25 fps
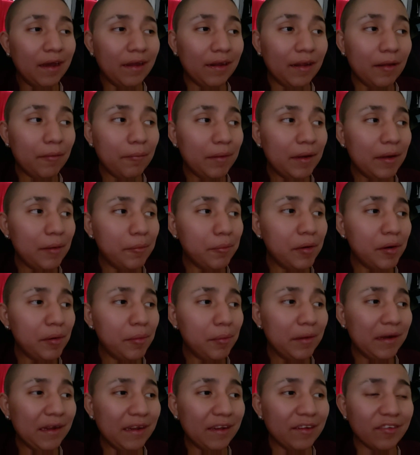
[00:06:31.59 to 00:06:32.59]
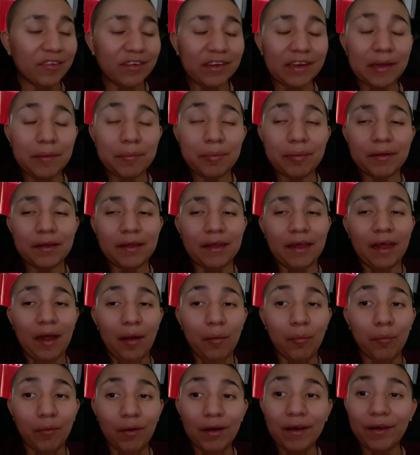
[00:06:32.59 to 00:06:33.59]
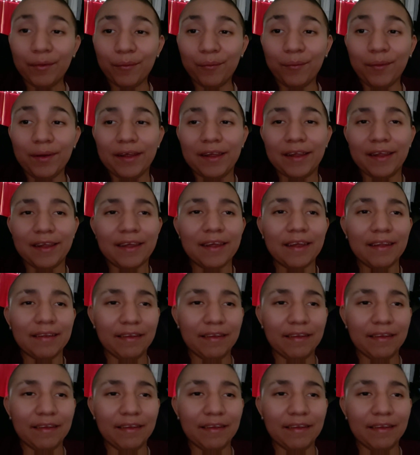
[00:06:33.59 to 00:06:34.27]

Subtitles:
I'm like, man, mom, I ain't sleepy, I'm wide awake.